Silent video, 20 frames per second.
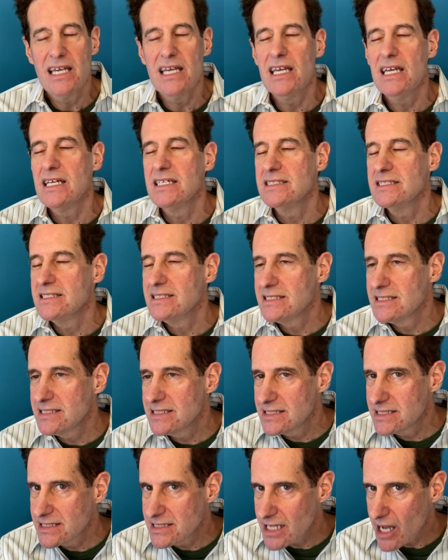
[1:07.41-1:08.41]
in
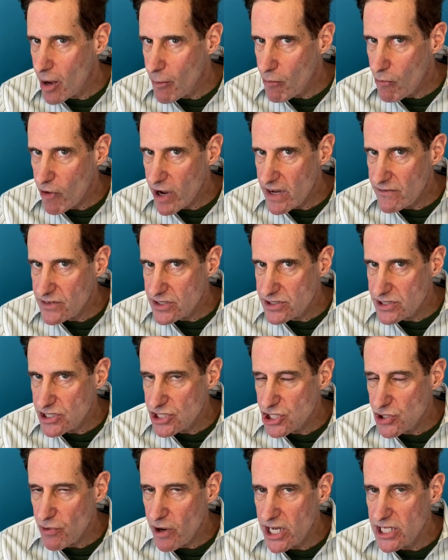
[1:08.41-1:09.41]
some waiver
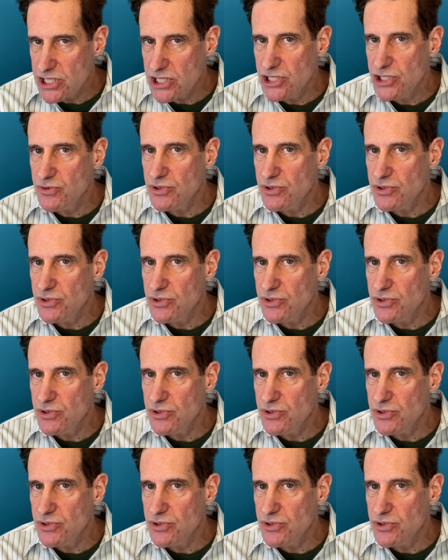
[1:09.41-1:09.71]
situations